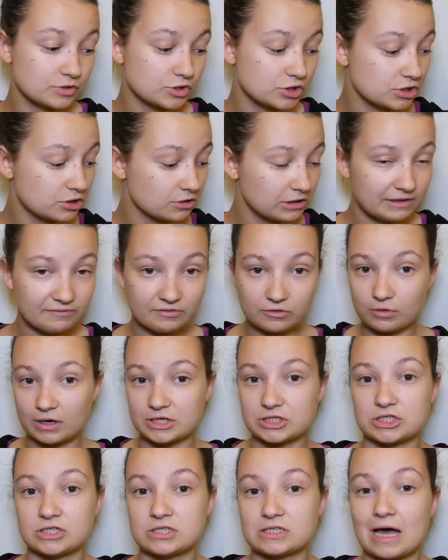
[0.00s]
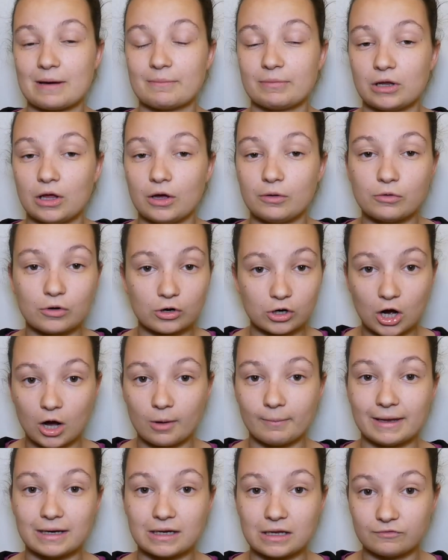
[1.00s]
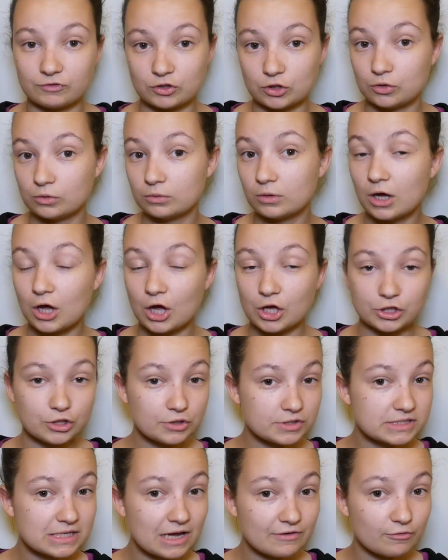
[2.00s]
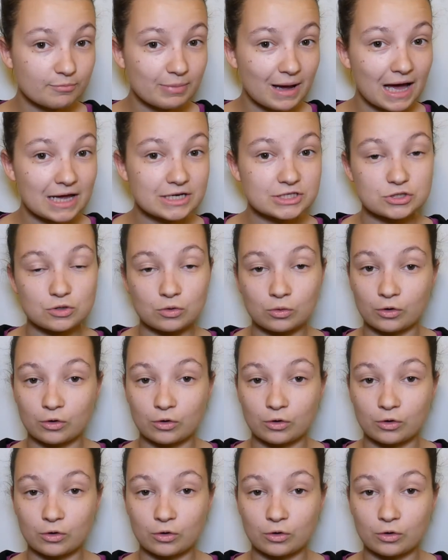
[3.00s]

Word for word: Do leave a question down below, or a comment if you use the Evra patch,